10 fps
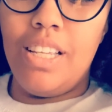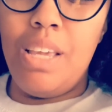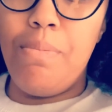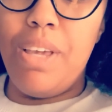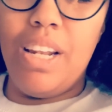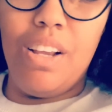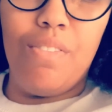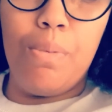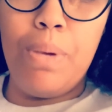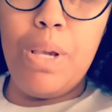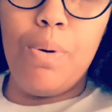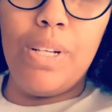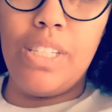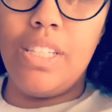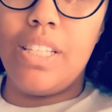keep getting repeat
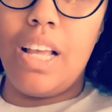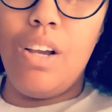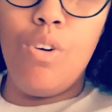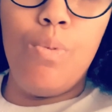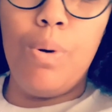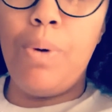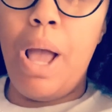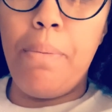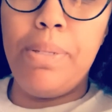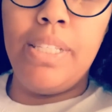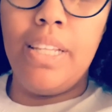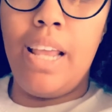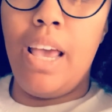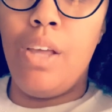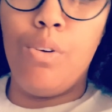questions like, oh, well, what happened to
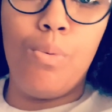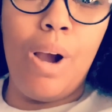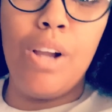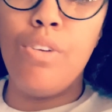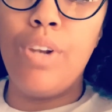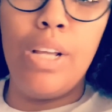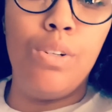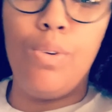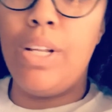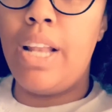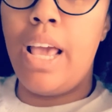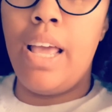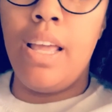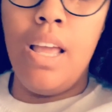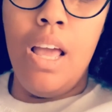that? Or why are you not doing that?